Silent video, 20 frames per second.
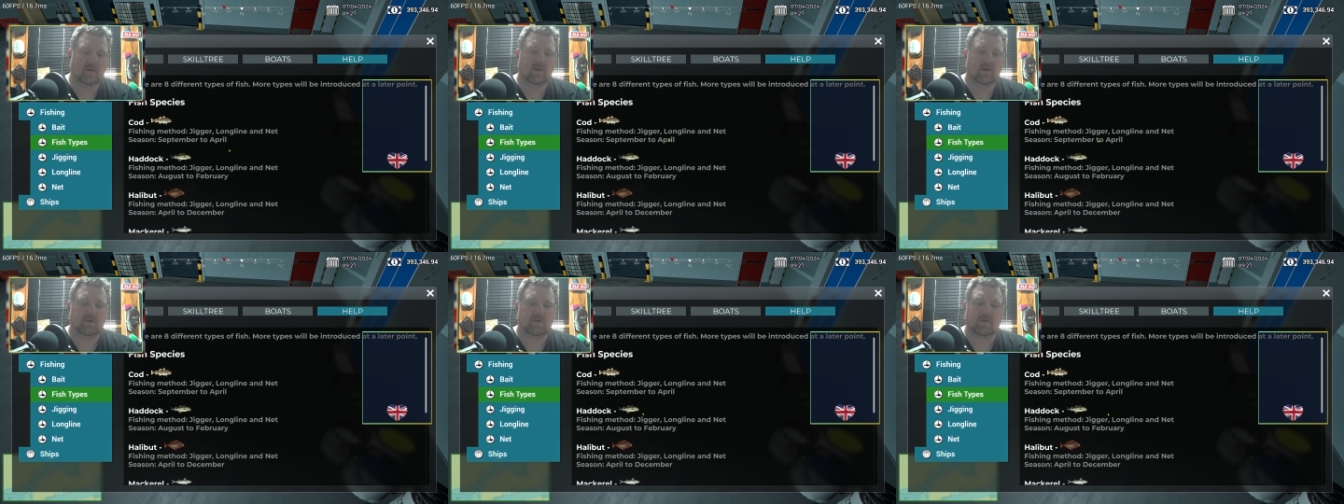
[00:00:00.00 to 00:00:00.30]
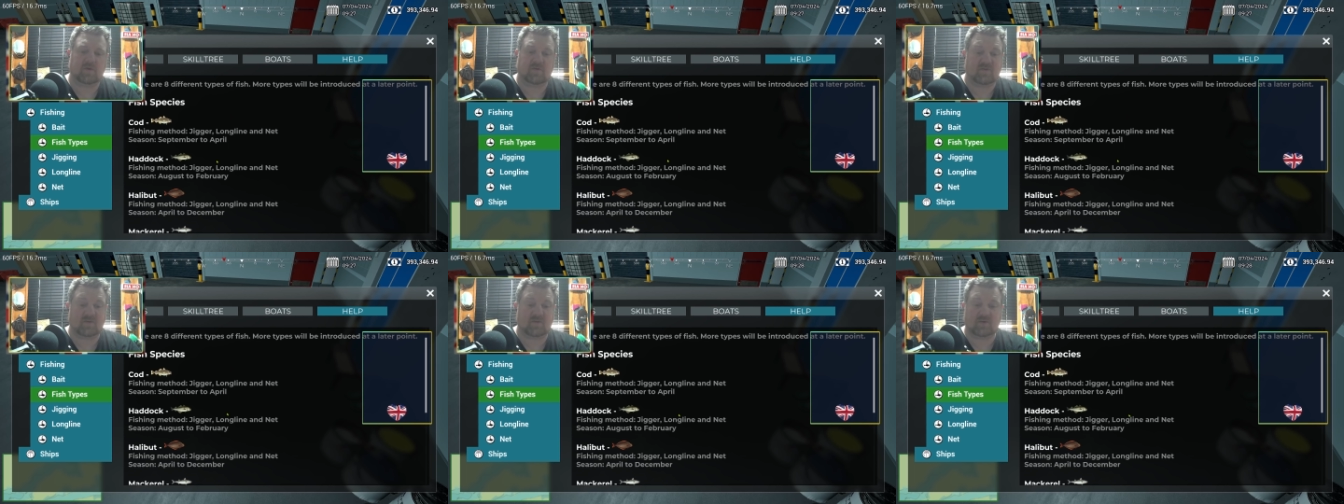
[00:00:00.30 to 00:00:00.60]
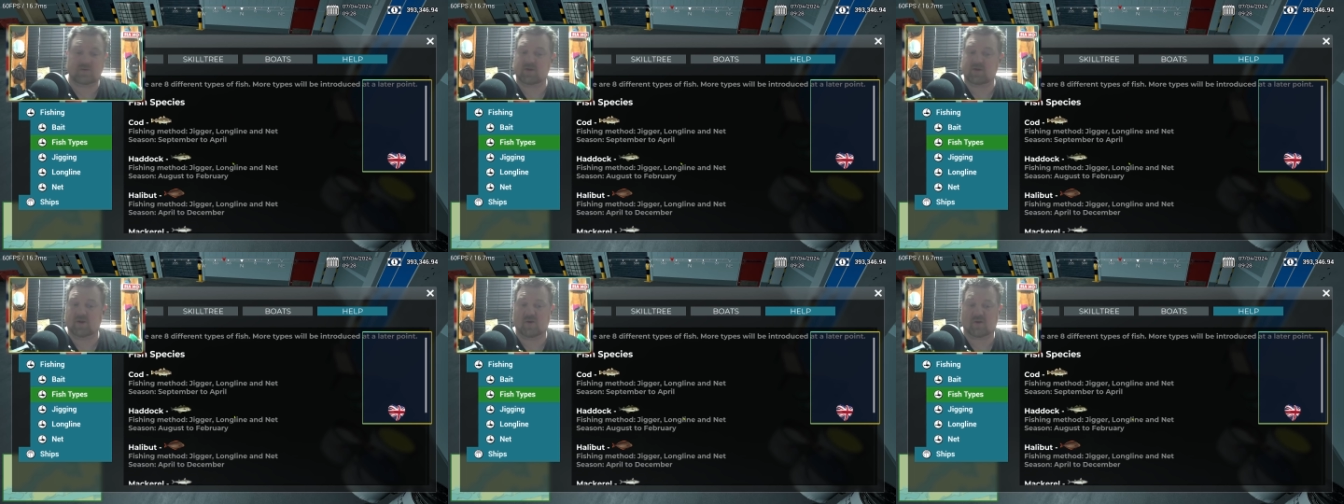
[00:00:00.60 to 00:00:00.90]
because
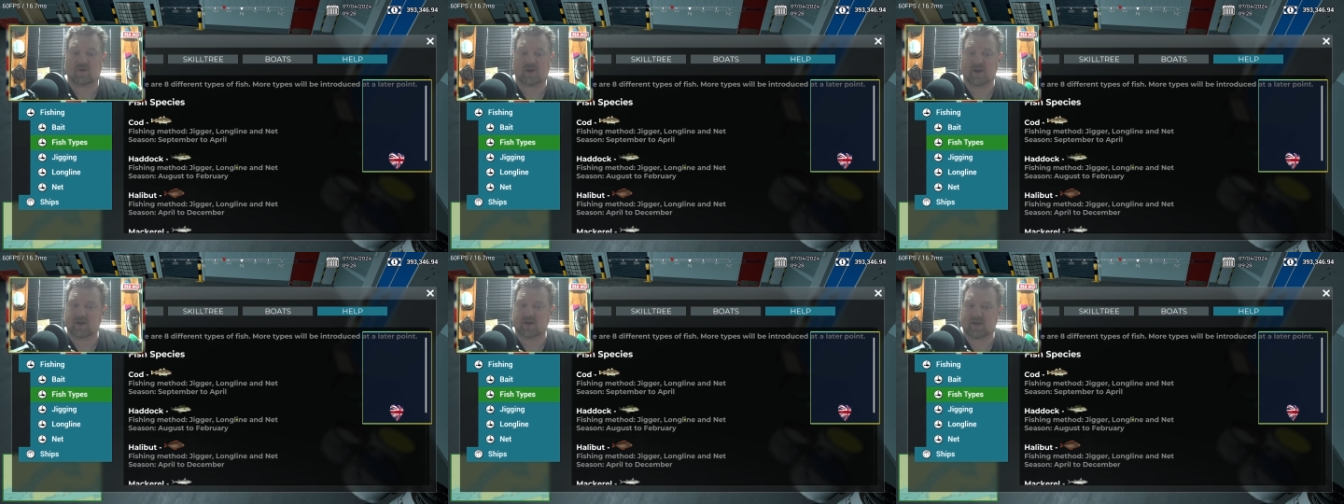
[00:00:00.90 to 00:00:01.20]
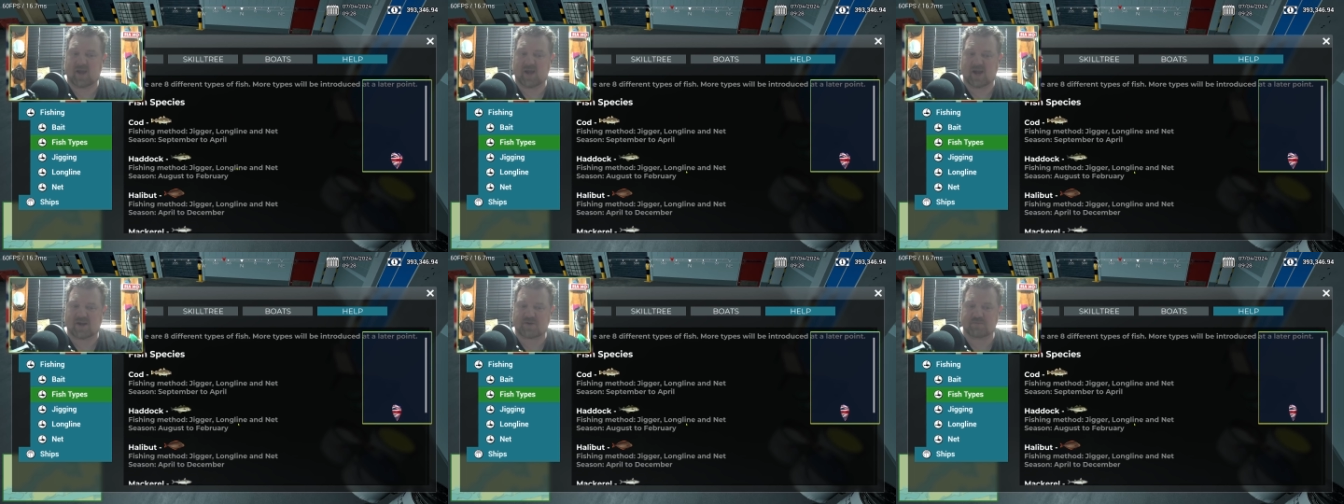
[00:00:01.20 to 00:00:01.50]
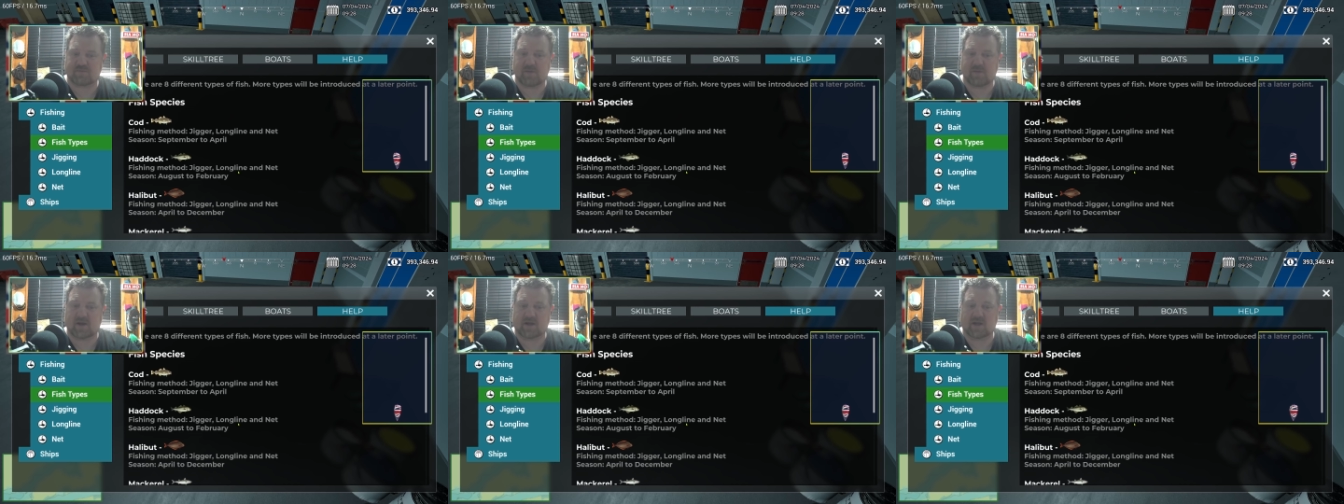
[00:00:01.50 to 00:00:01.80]
you're not going to catch
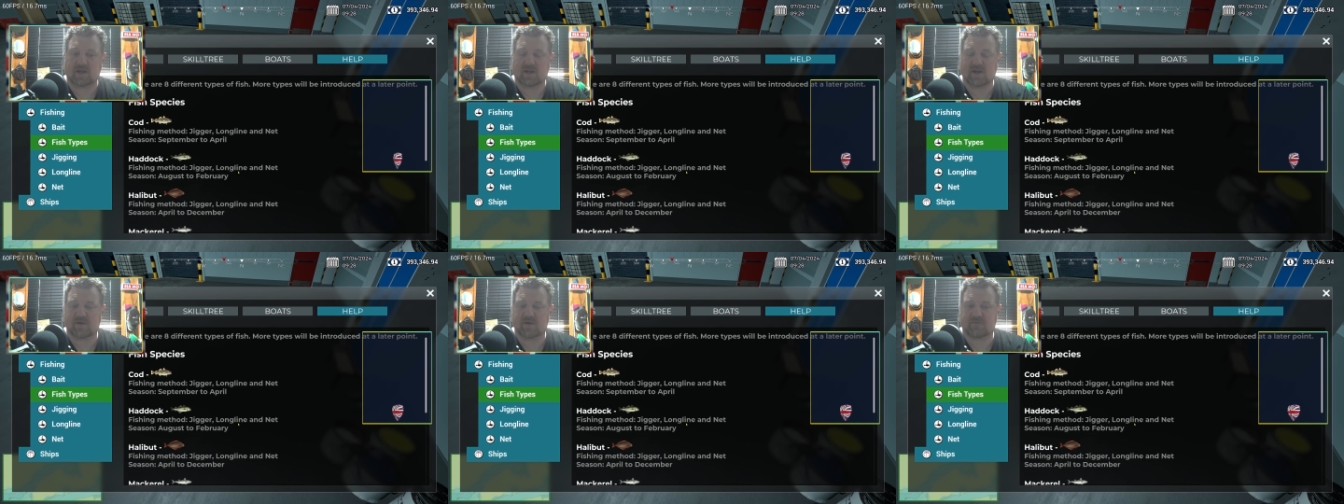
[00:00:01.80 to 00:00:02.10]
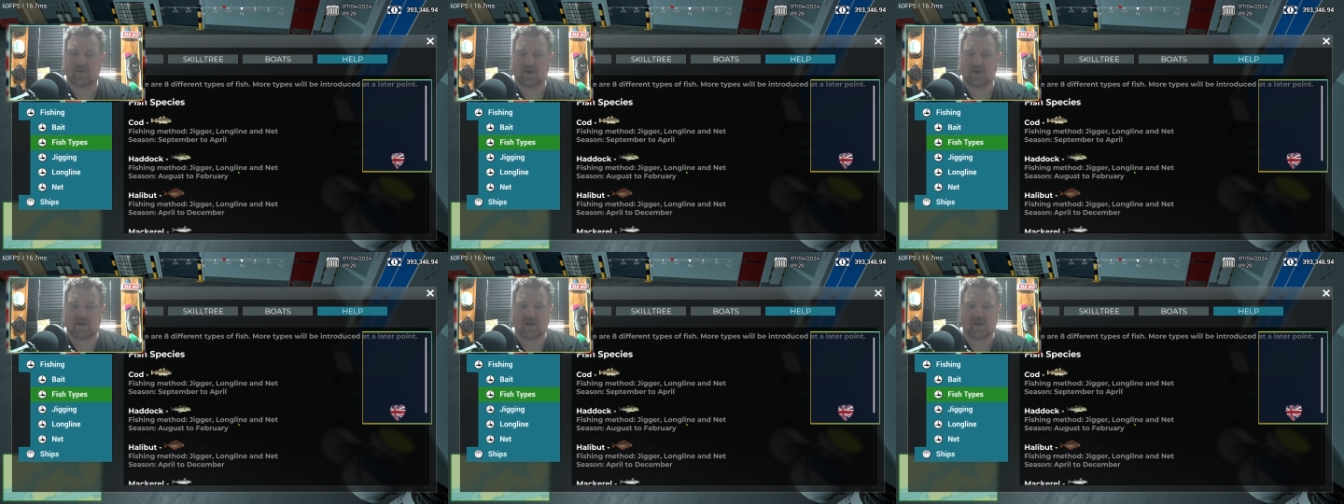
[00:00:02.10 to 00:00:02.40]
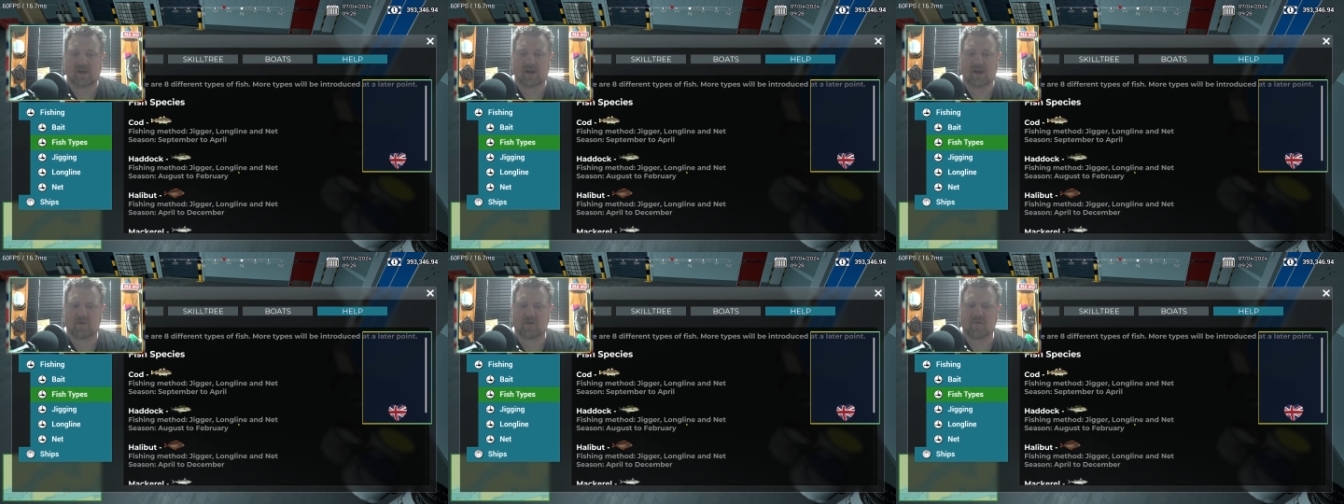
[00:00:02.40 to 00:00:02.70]
many, if any.
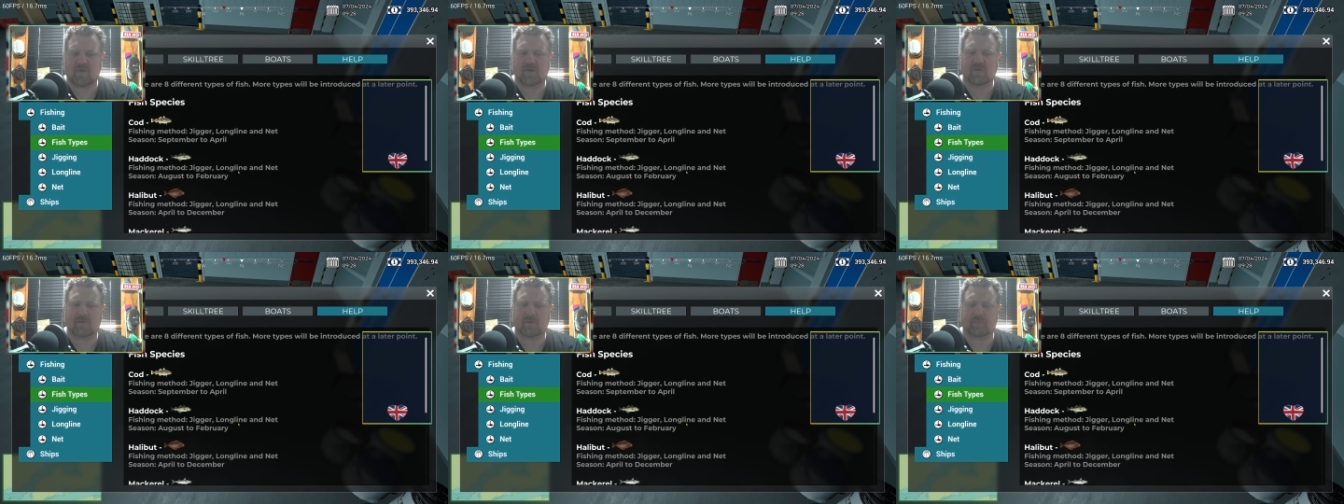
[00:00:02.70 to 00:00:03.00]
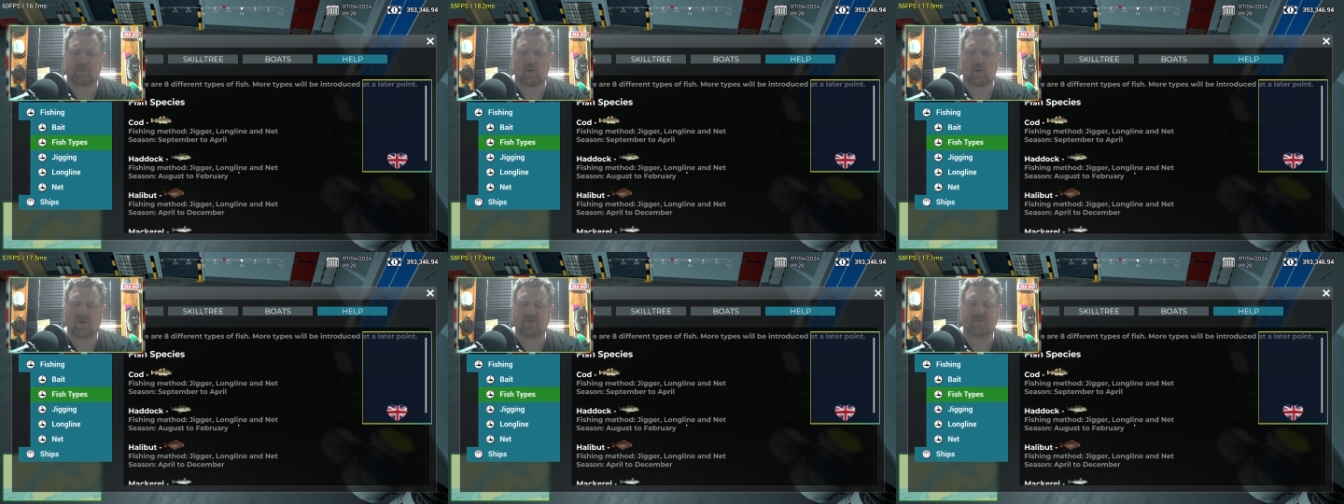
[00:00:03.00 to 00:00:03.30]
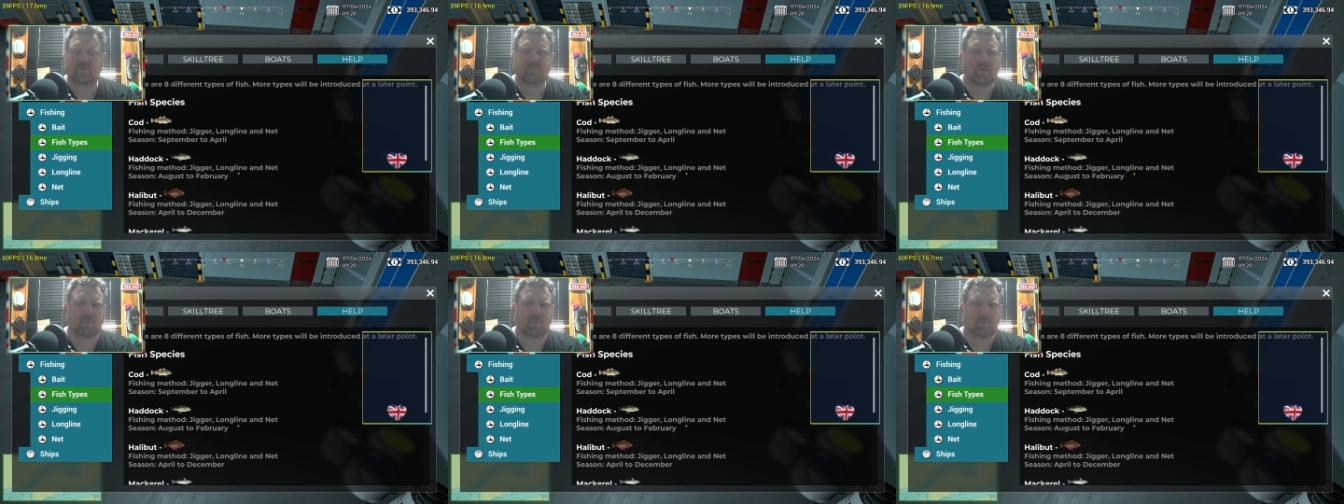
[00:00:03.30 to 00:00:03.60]
And I think the price
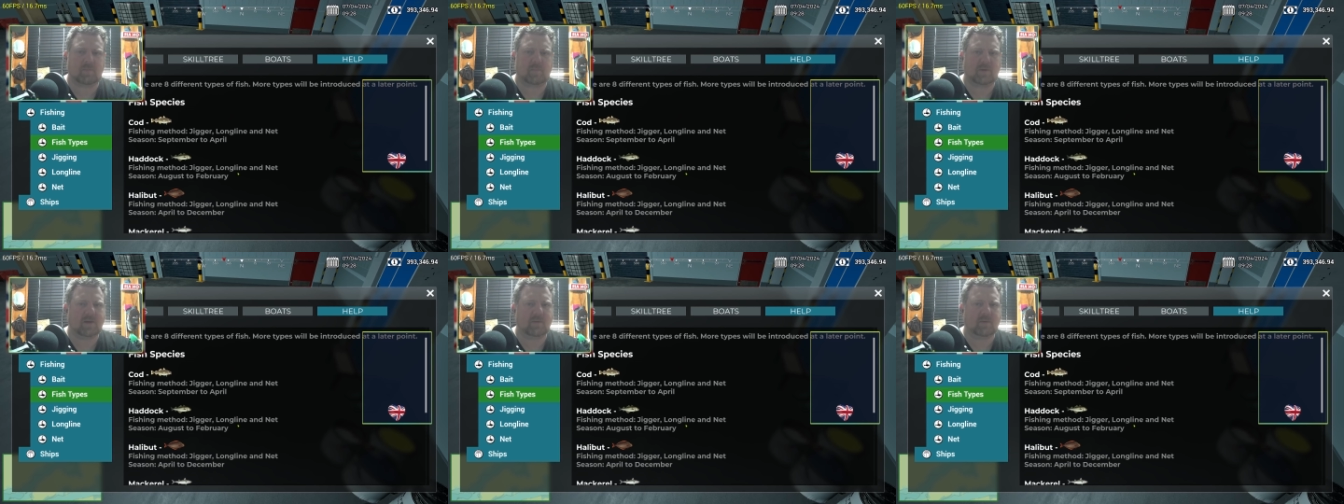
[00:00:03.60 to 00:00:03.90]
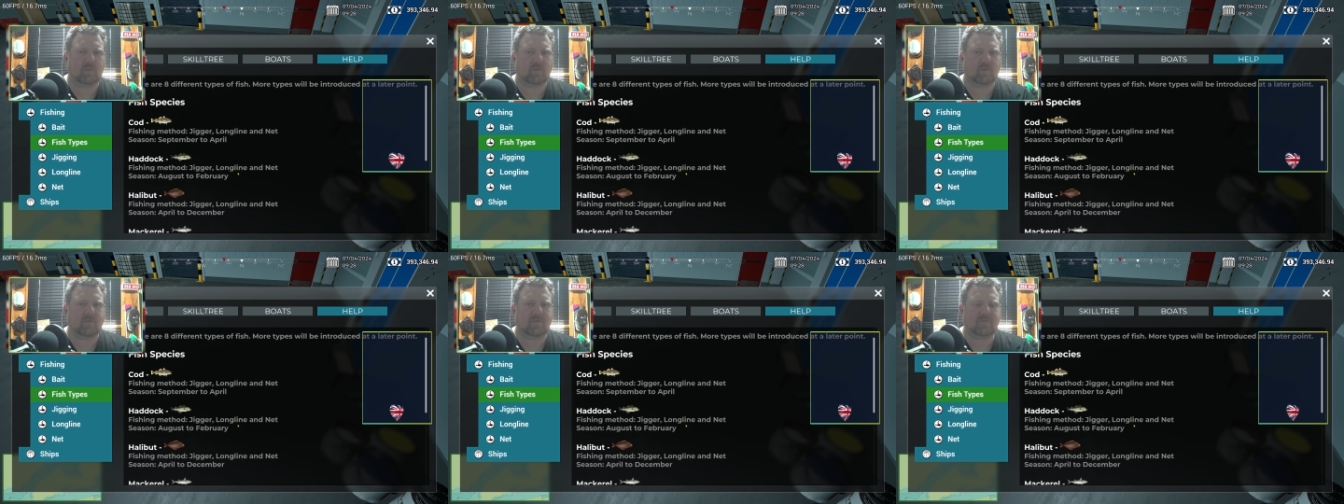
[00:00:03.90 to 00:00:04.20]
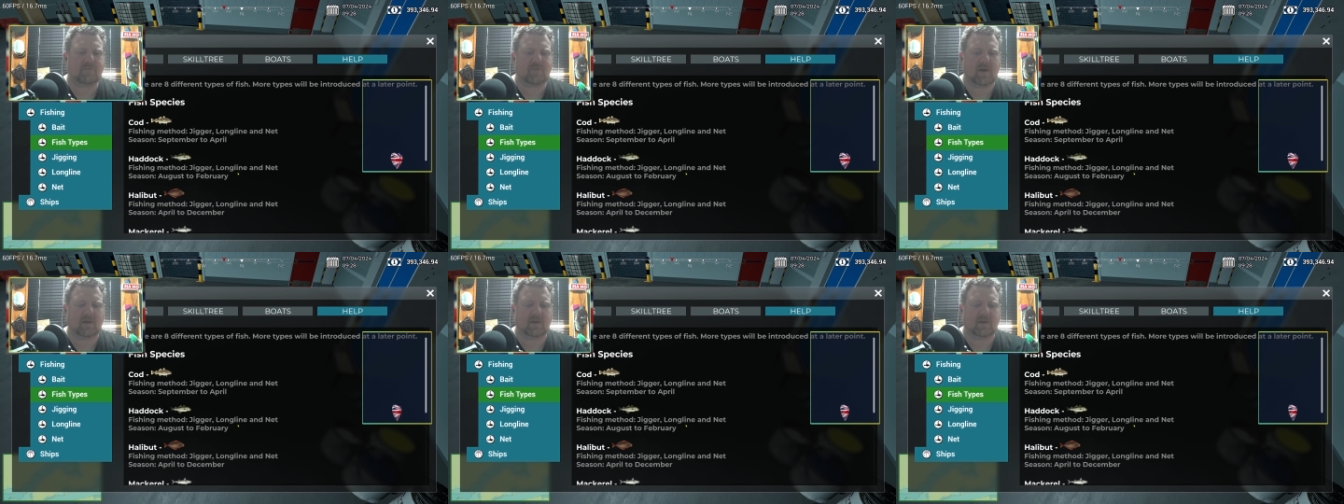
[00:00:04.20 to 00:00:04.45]
probably will reflect